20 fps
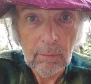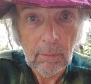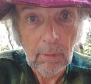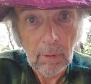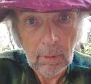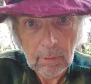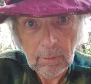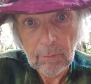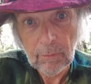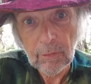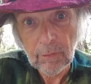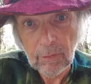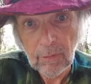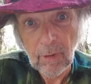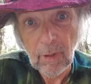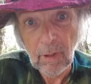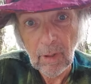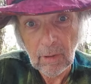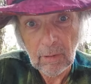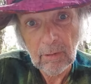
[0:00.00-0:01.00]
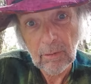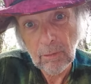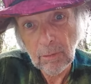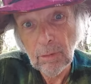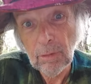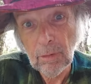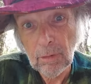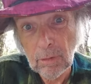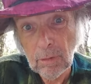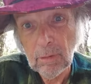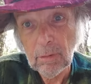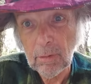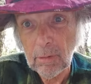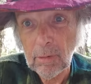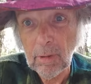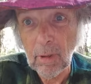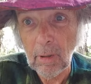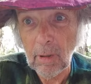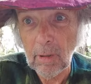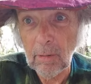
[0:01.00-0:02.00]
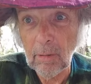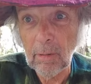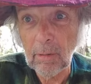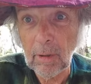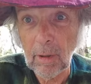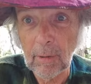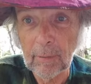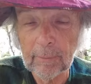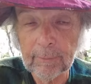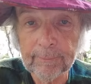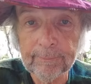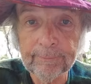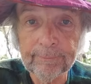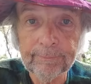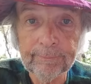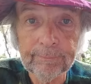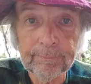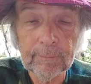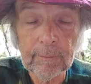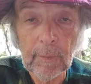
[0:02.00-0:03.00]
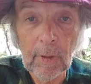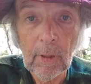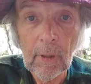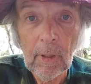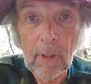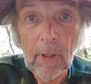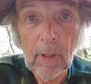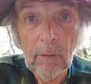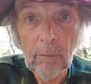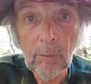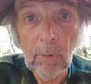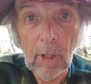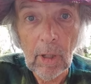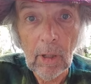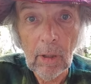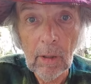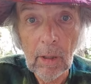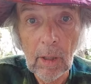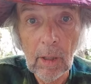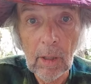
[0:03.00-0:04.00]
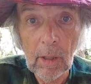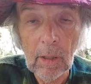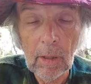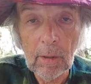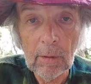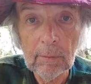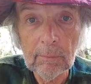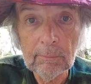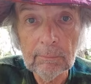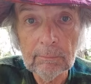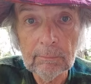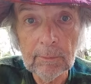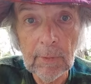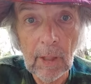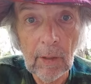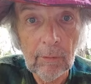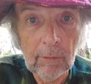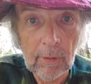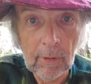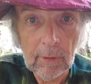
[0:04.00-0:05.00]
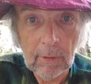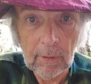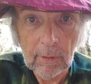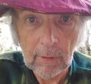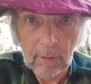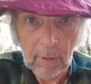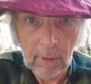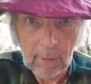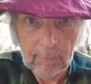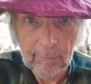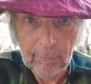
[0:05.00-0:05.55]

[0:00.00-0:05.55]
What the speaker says: I understand. Cool. Yeah. Okay. Well, now that I'm